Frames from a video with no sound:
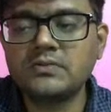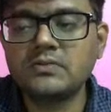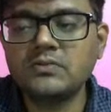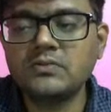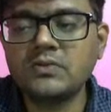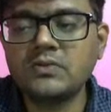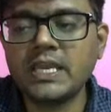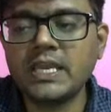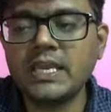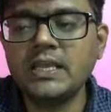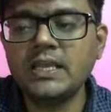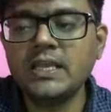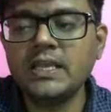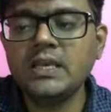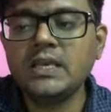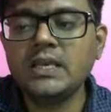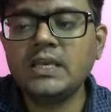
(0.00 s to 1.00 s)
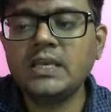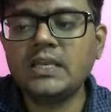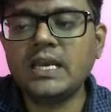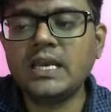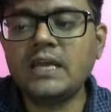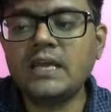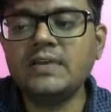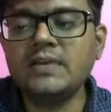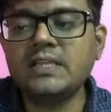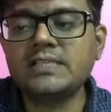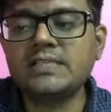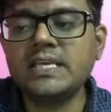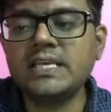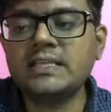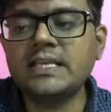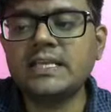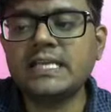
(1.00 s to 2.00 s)
Okay, this we'll see
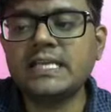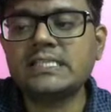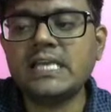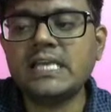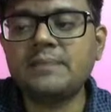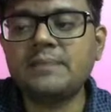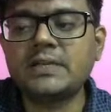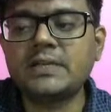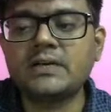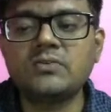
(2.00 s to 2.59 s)
in the next chapter.